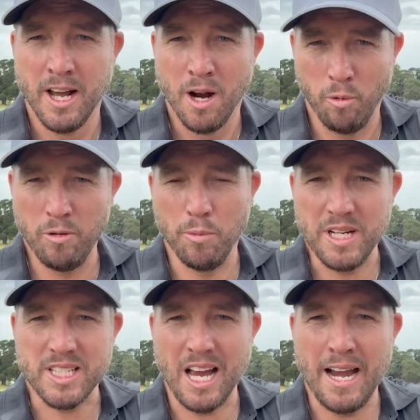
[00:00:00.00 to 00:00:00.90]
we will
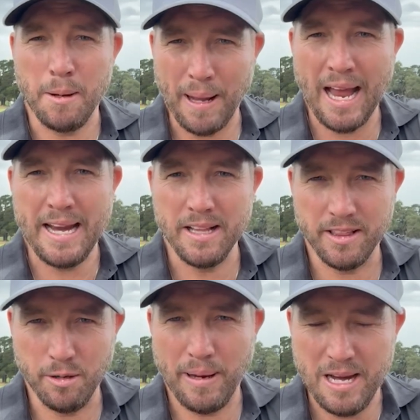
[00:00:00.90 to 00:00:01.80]
be saying pay
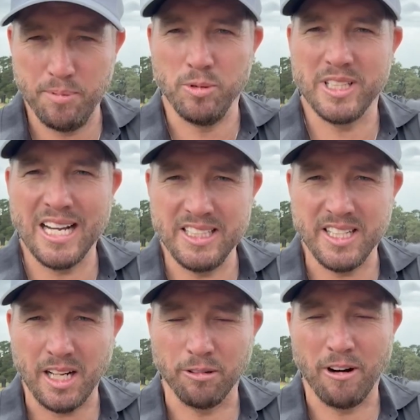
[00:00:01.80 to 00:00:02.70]
the people. Daisy's
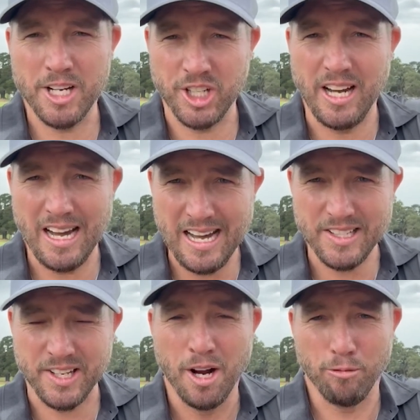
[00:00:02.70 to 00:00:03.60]
declaration
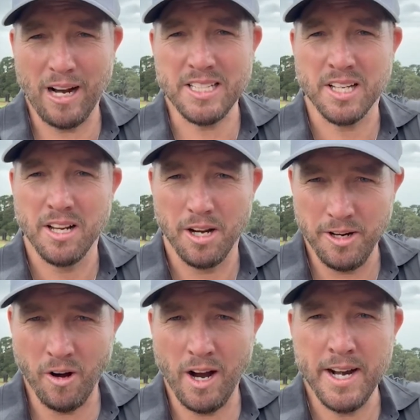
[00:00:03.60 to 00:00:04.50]
is race
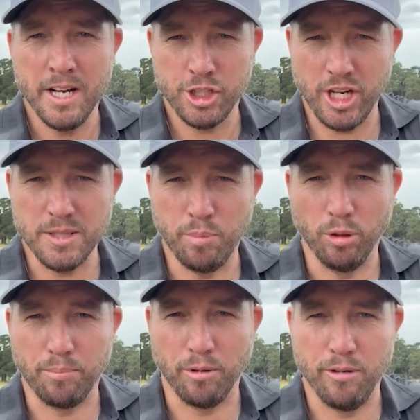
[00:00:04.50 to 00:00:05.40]
9, She's
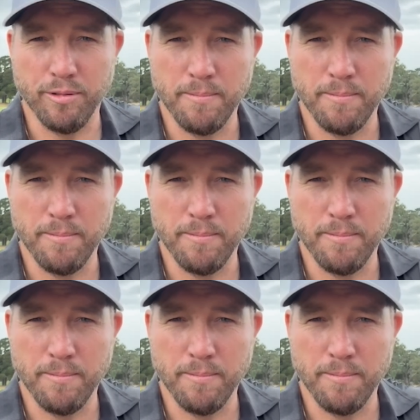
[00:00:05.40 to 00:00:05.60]
Bulletproof.